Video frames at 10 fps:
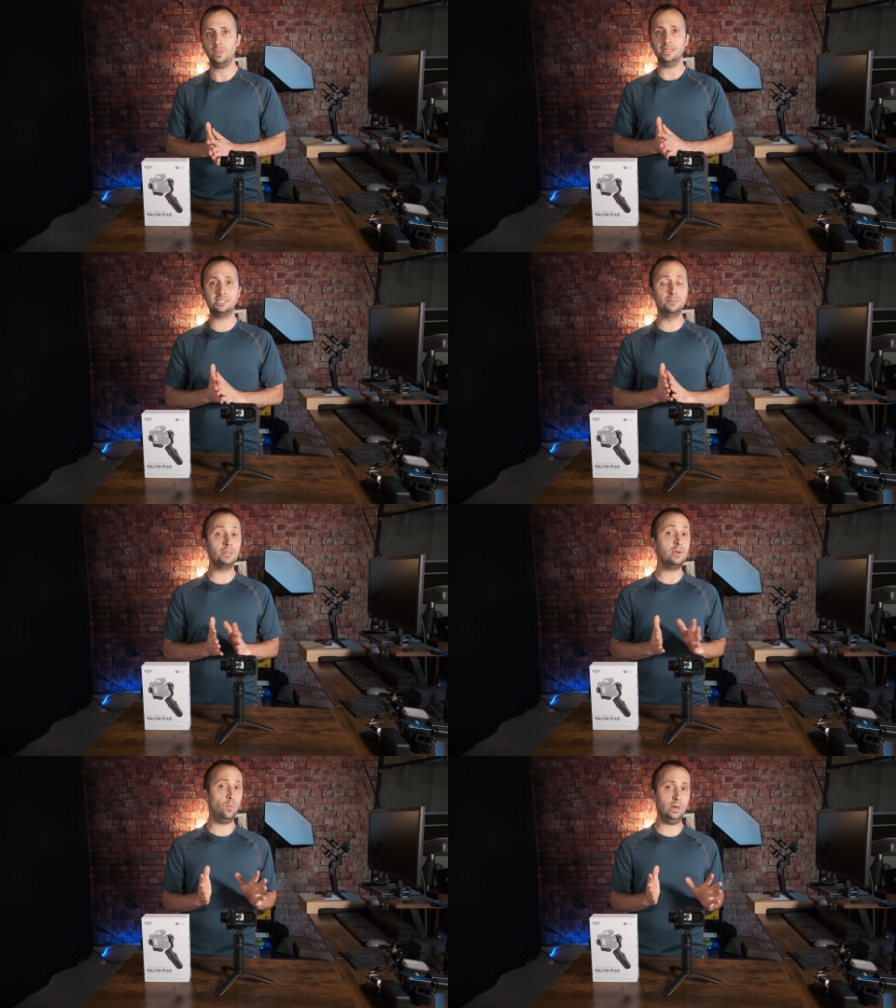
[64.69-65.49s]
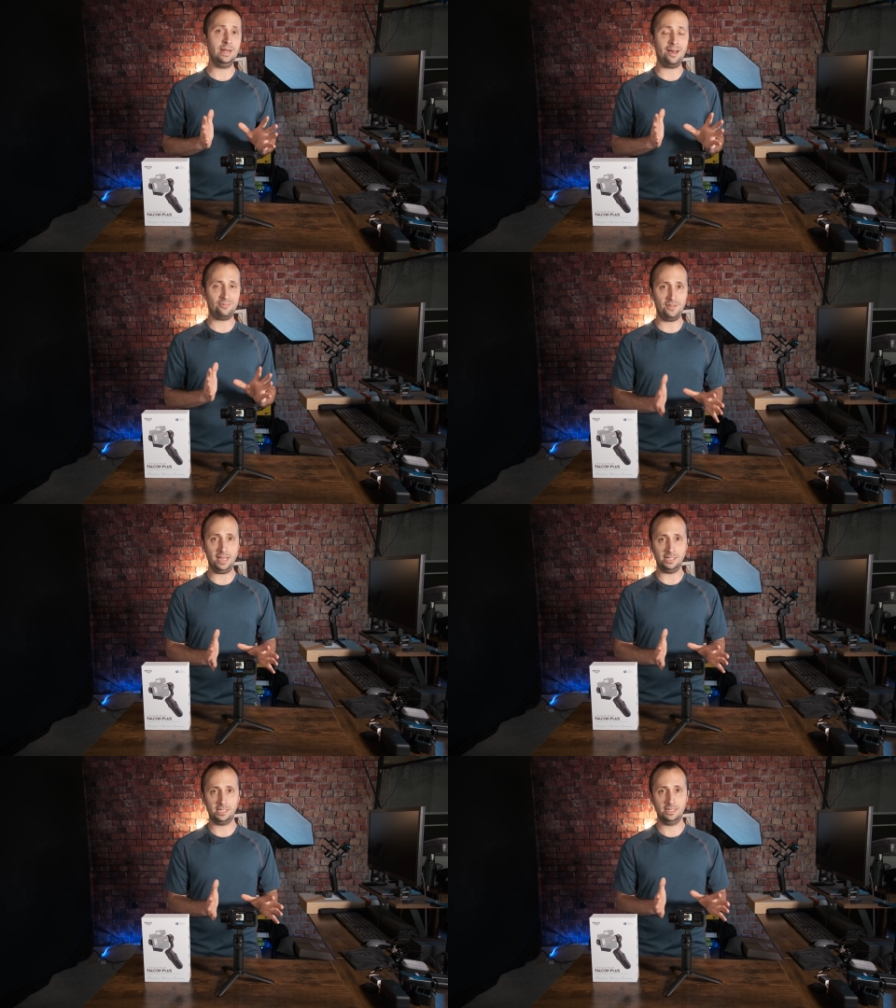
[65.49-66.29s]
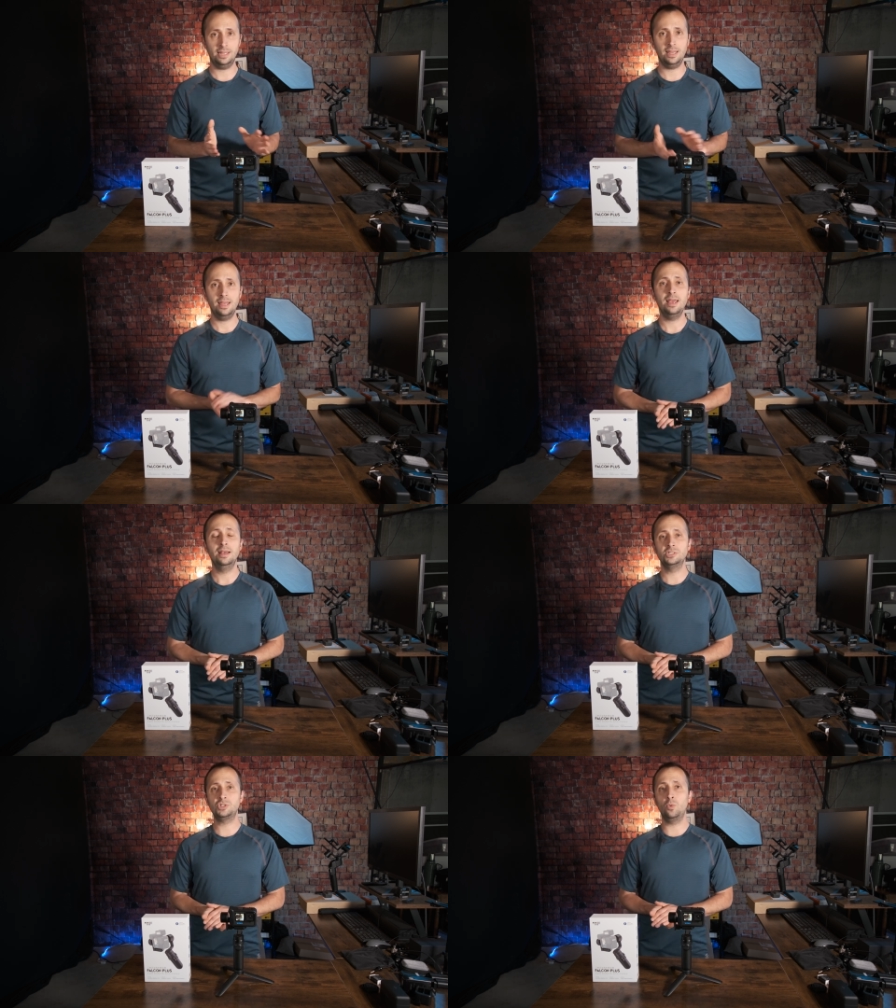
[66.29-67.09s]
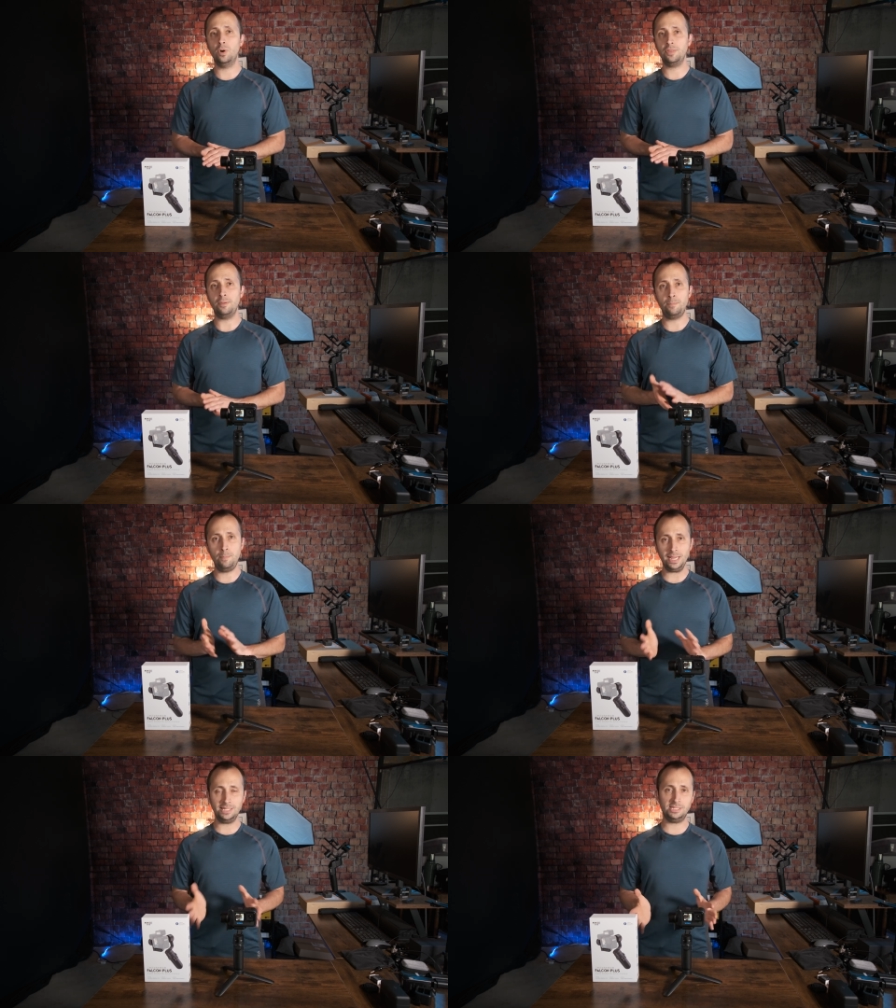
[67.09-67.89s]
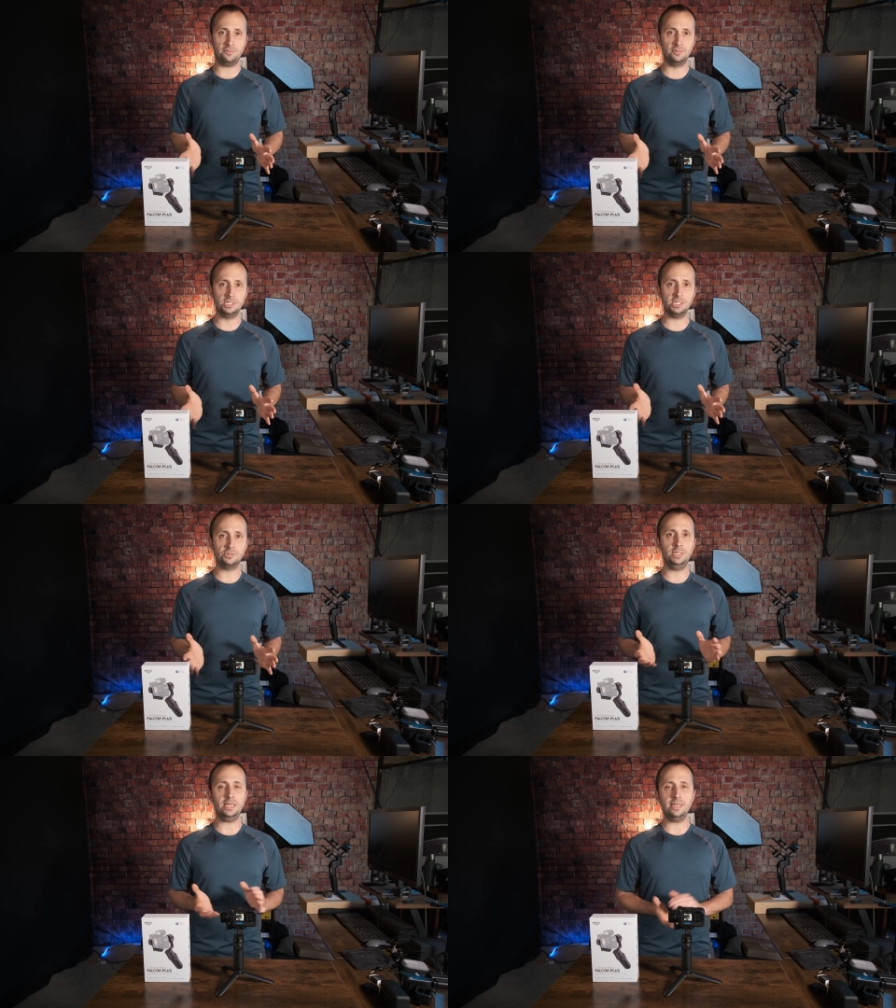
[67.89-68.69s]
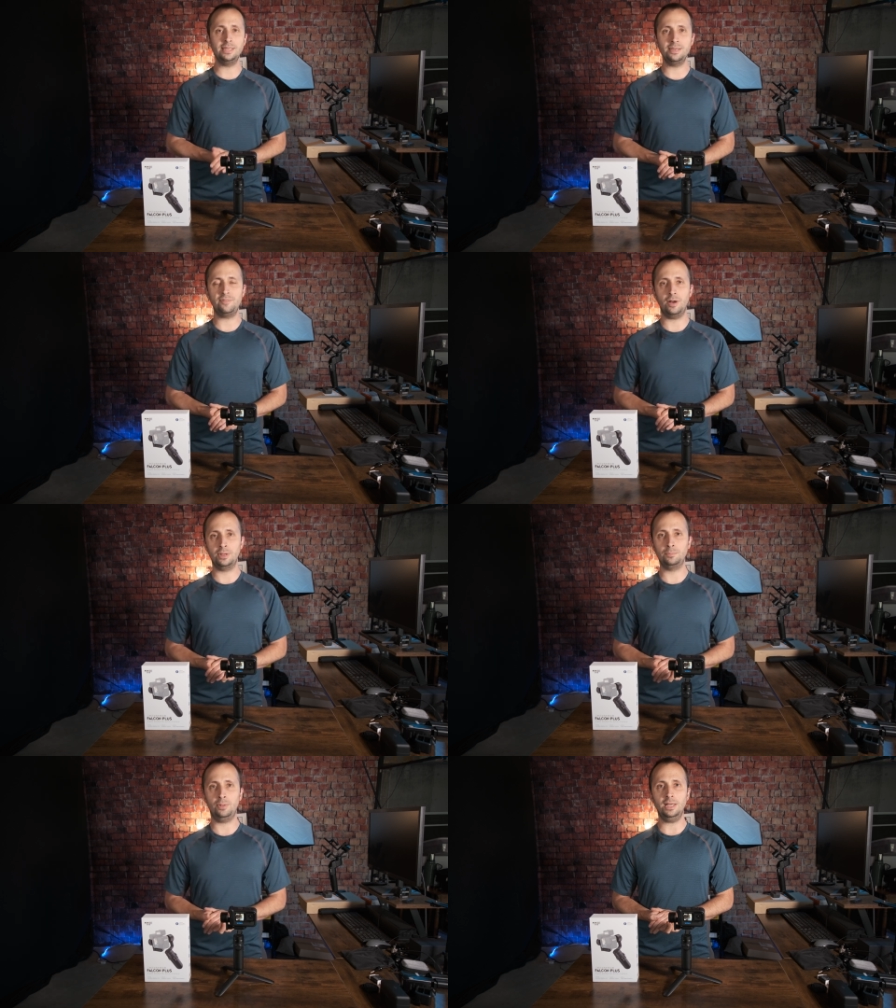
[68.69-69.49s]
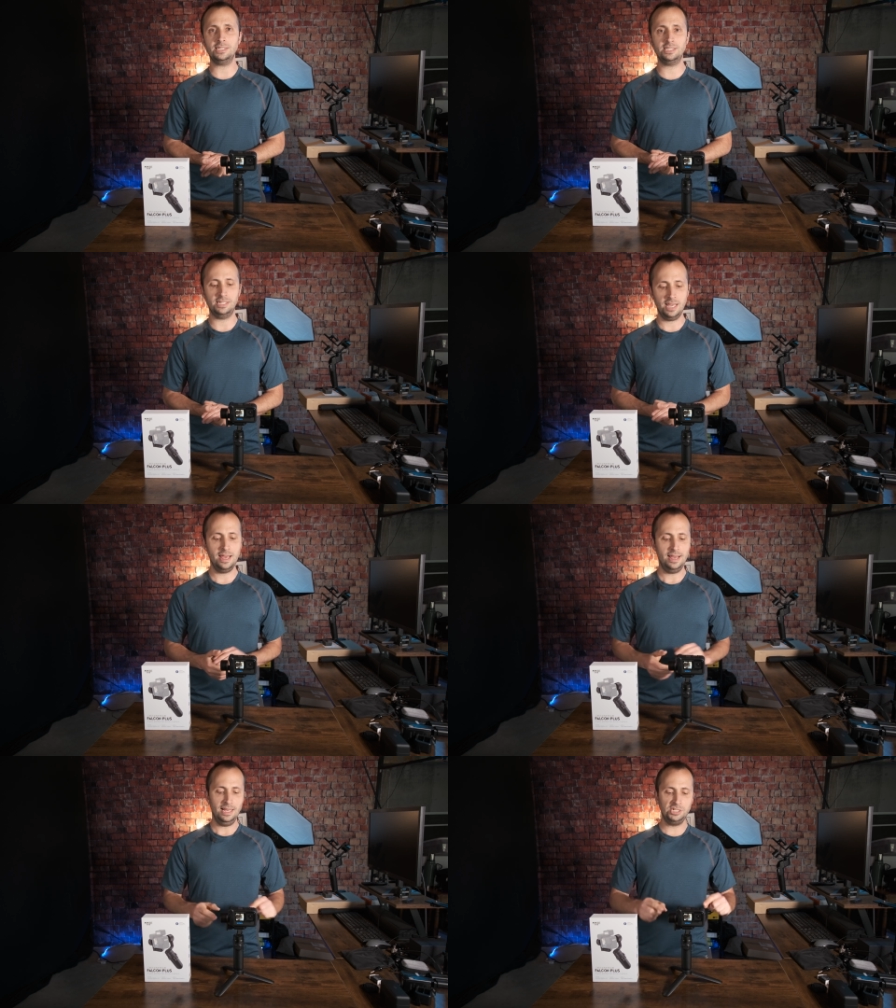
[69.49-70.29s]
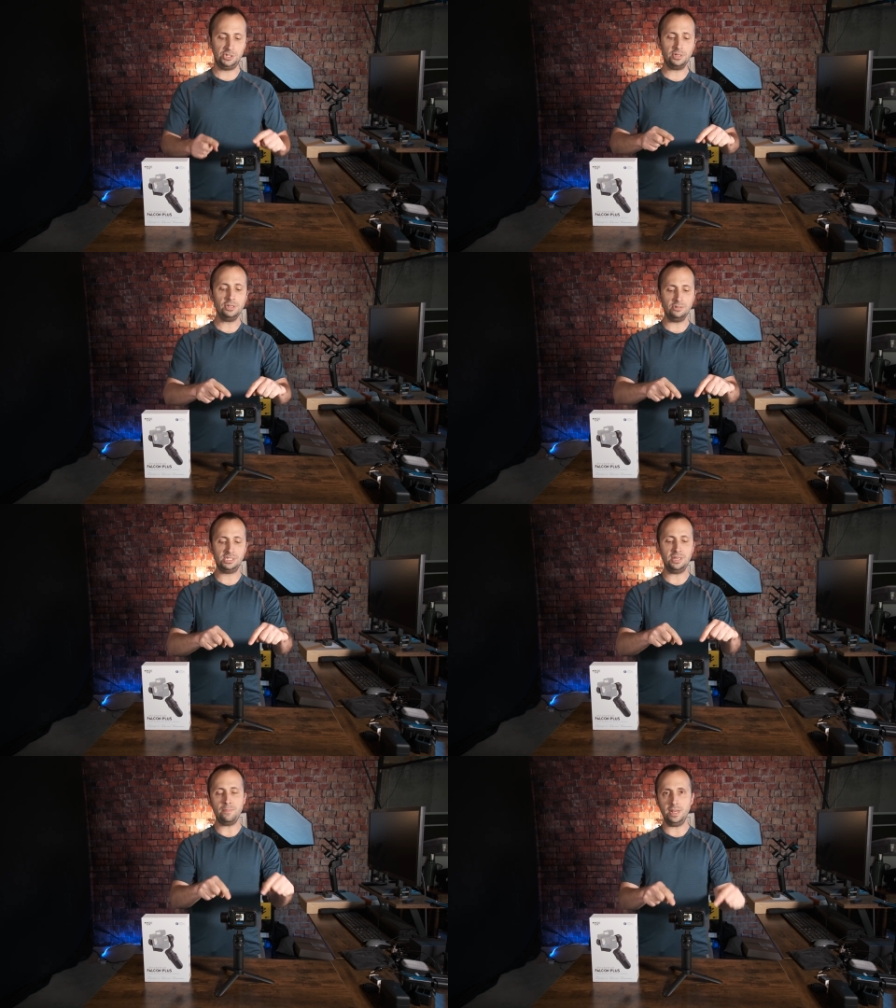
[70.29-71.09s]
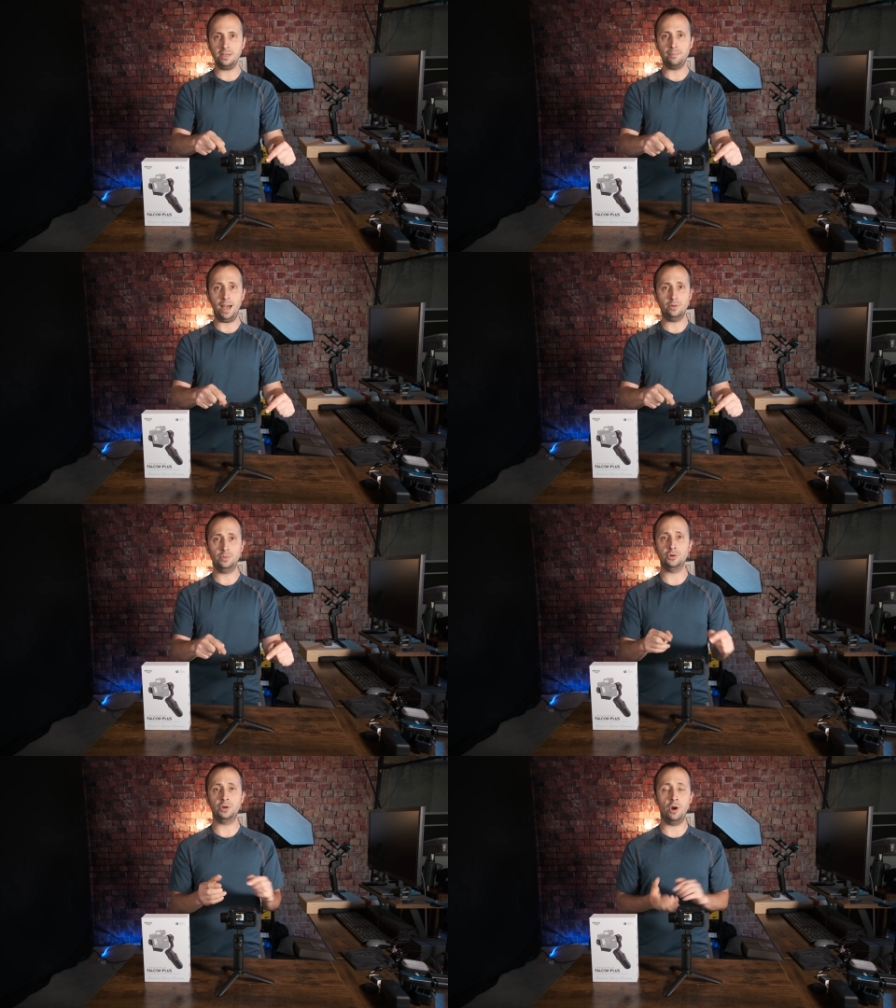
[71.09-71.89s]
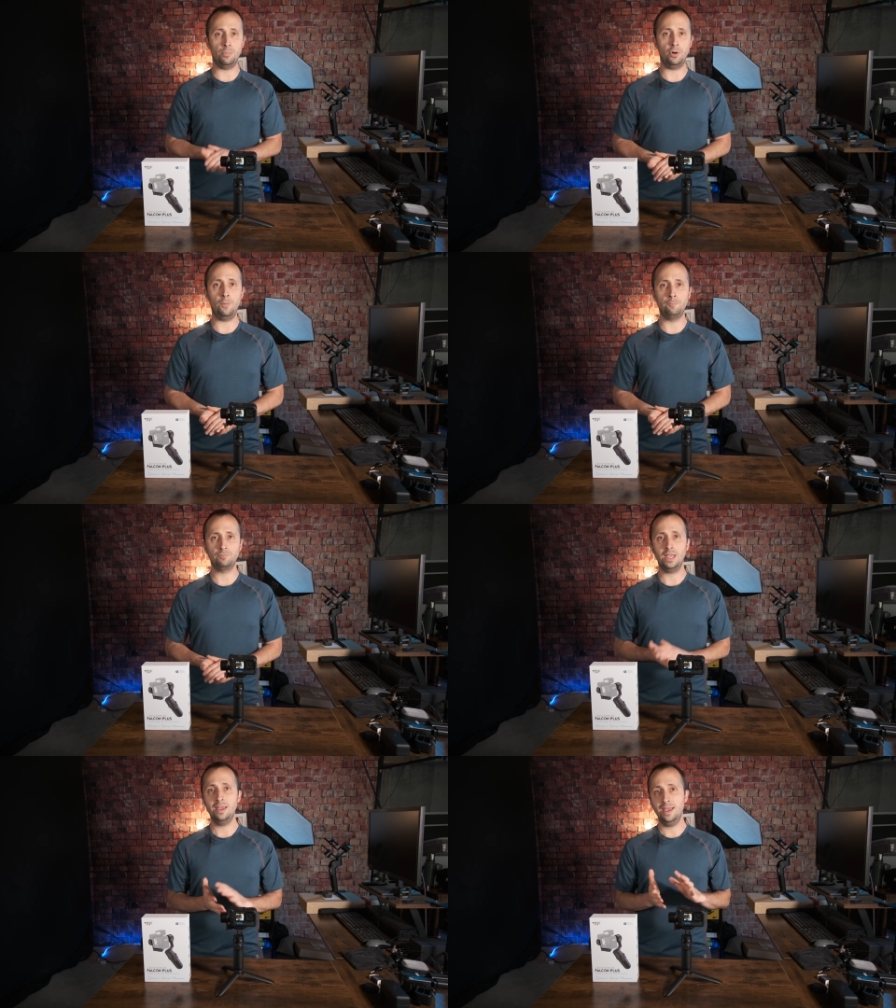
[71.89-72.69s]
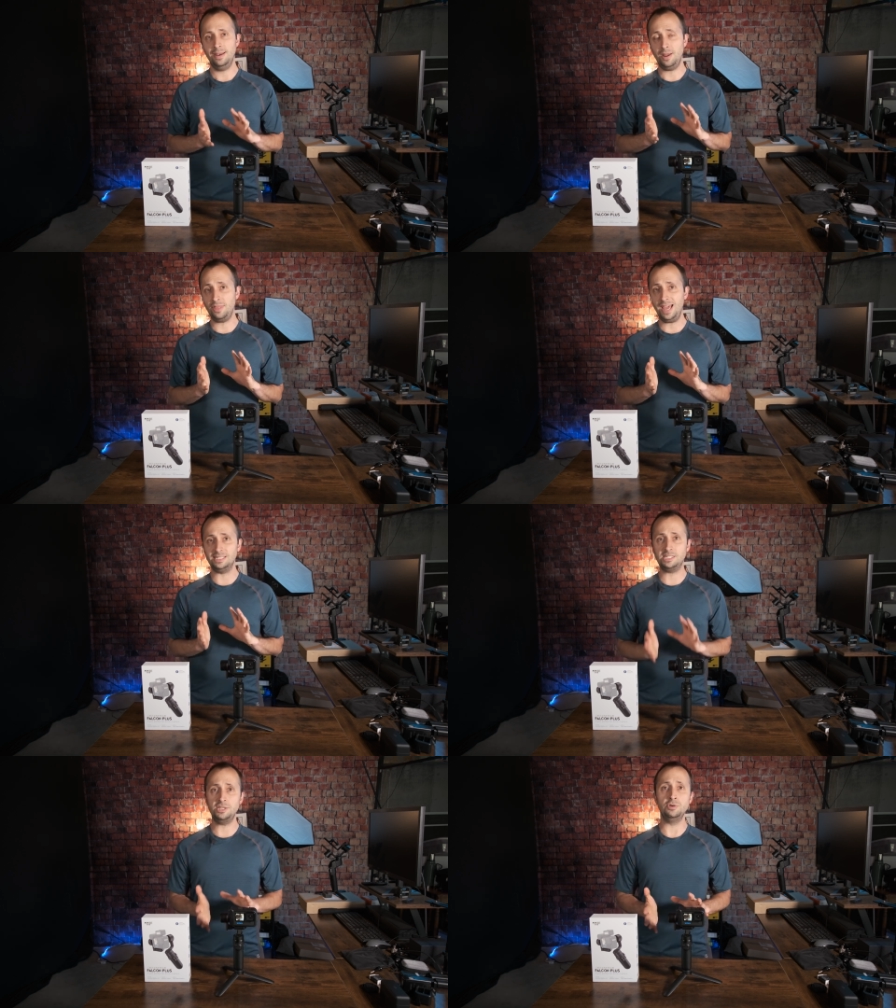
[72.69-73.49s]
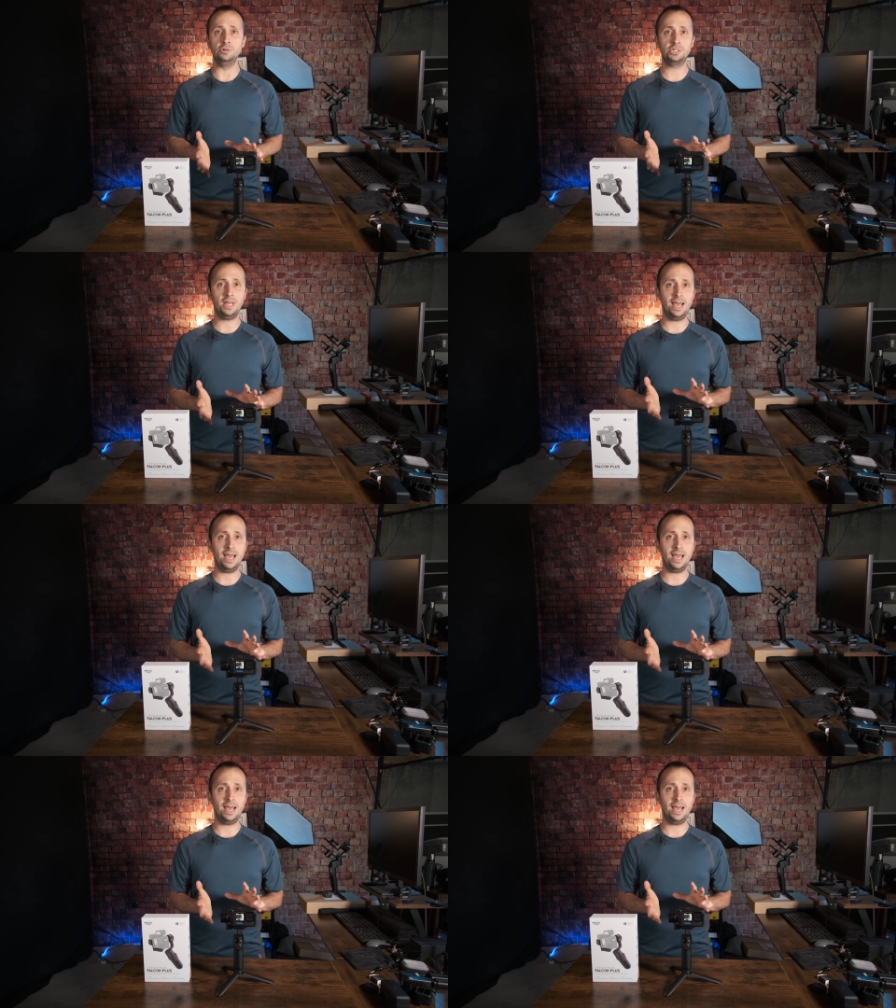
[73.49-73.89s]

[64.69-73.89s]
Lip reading: It simply would not fit. So one of the biggest differences with the INKEE Falcon Plus is you can use the Media Mod with your GoPro. Now that is huge.